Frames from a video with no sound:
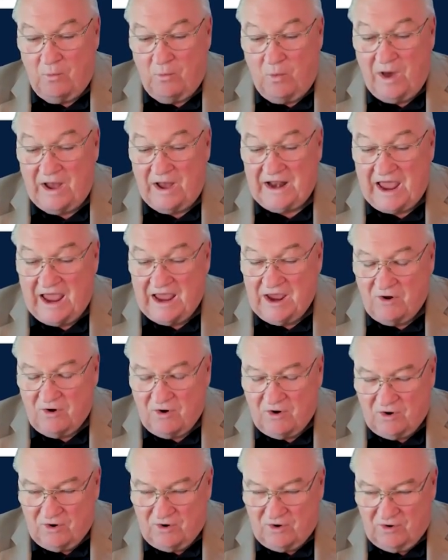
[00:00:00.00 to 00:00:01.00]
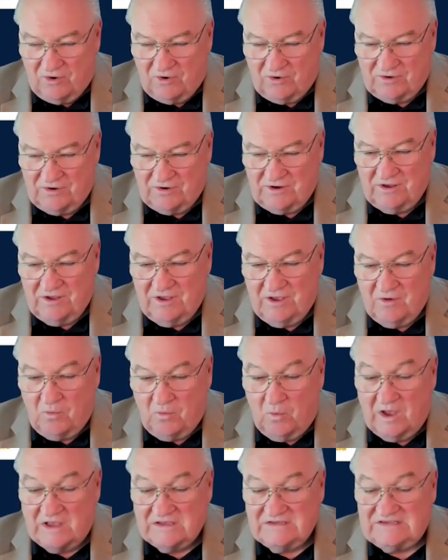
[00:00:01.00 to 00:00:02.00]
what I heard
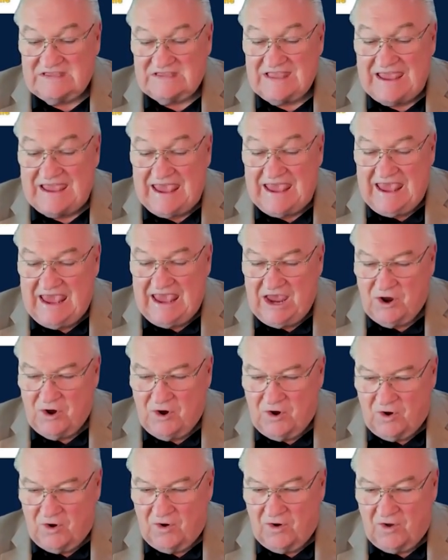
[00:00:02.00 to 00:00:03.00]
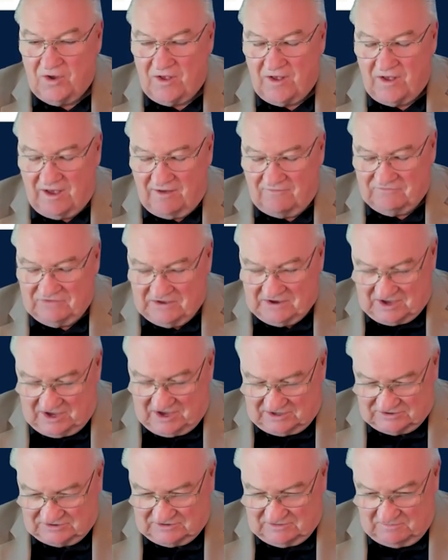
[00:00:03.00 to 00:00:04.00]
was the ear of the
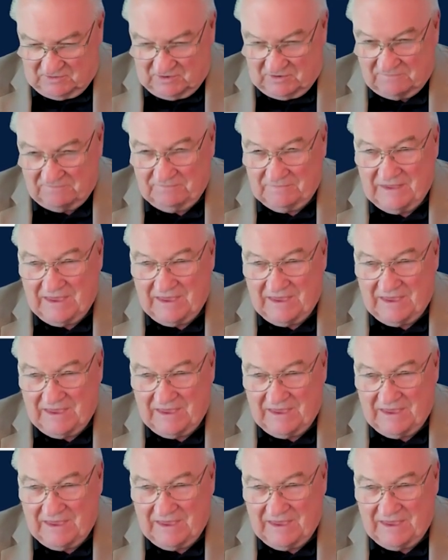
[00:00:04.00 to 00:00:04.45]
customer.